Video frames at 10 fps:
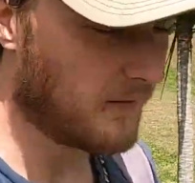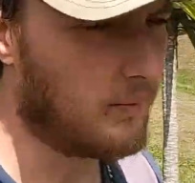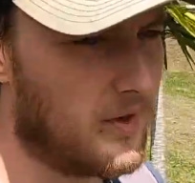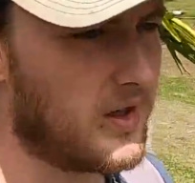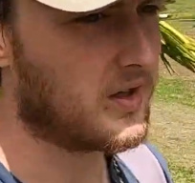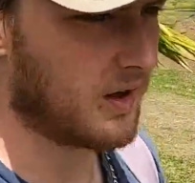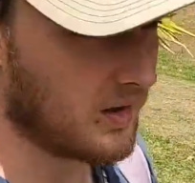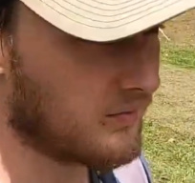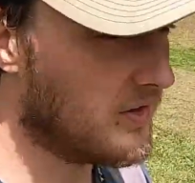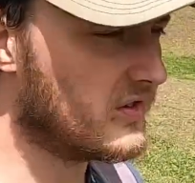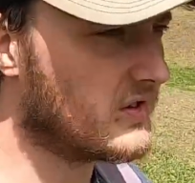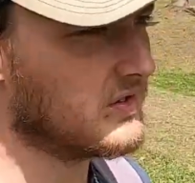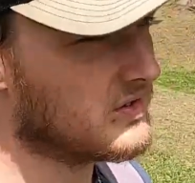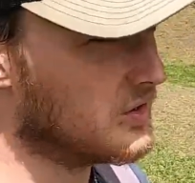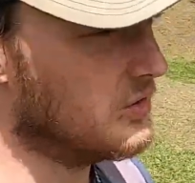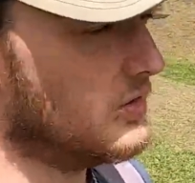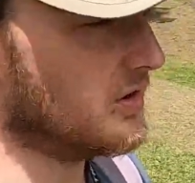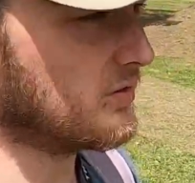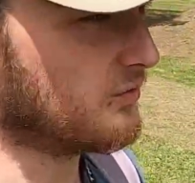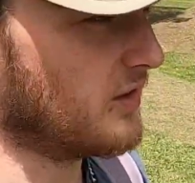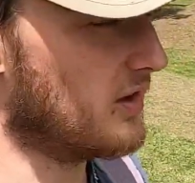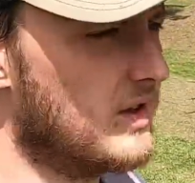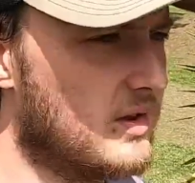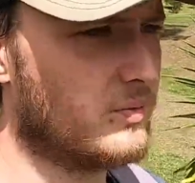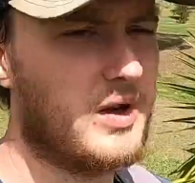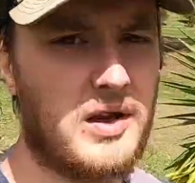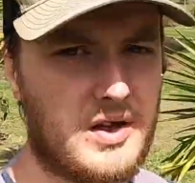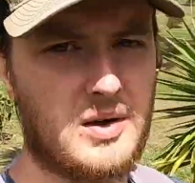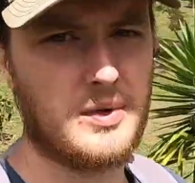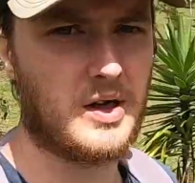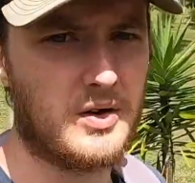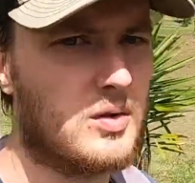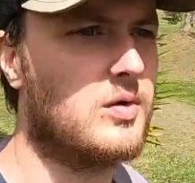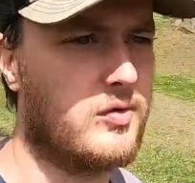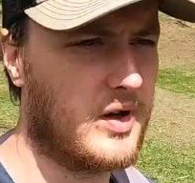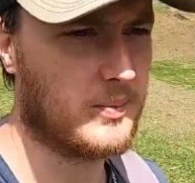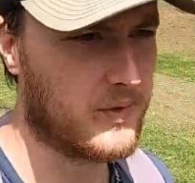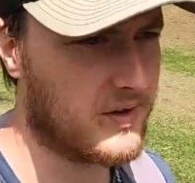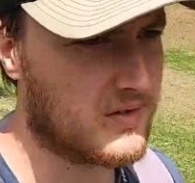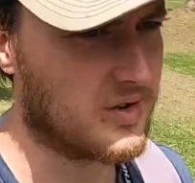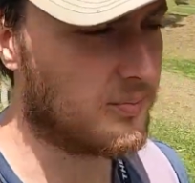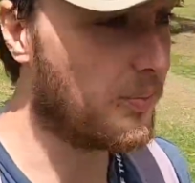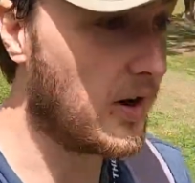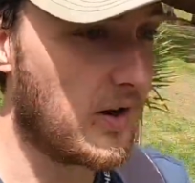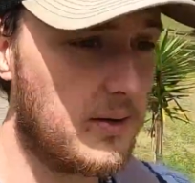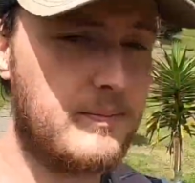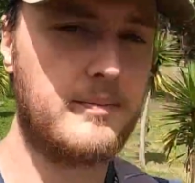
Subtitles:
I mean, it kind of is because it's cool and it's fun and we like coming down here with family and stuff, but